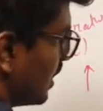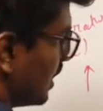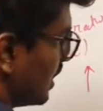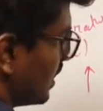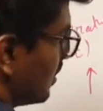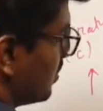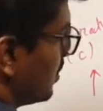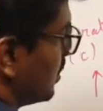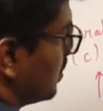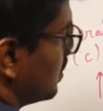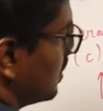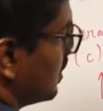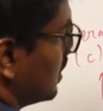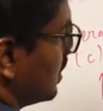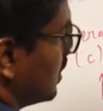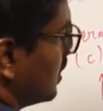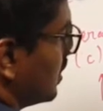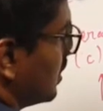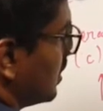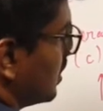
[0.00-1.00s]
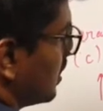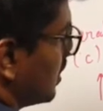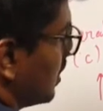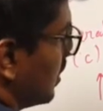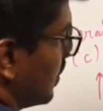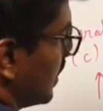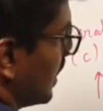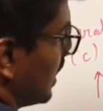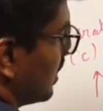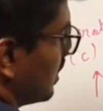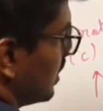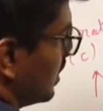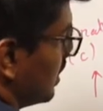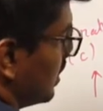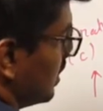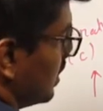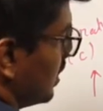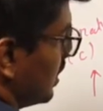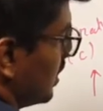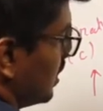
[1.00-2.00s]
and above. Okay.
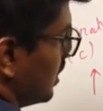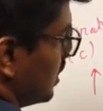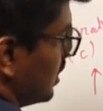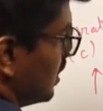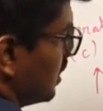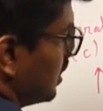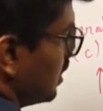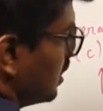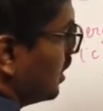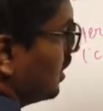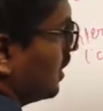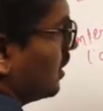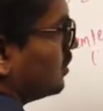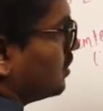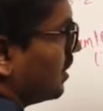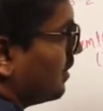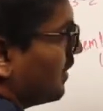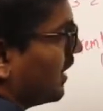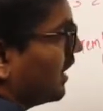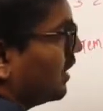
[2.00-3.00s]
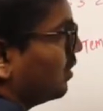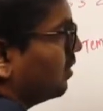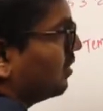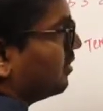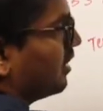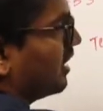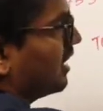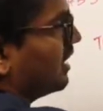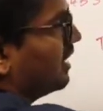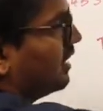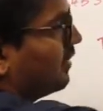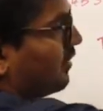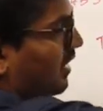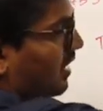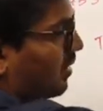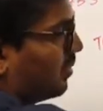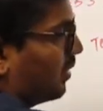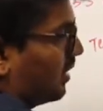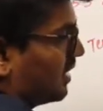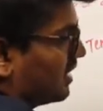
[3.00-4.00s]
So if I do for
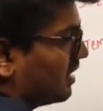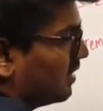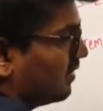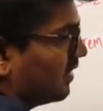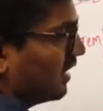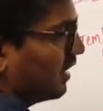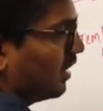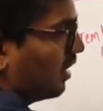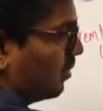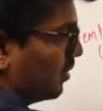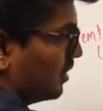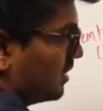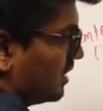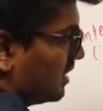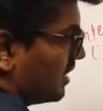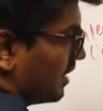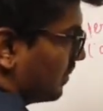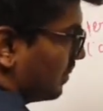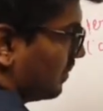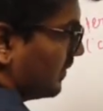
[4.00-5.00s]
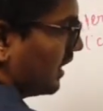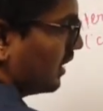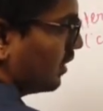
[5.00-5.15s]
different points, different composition,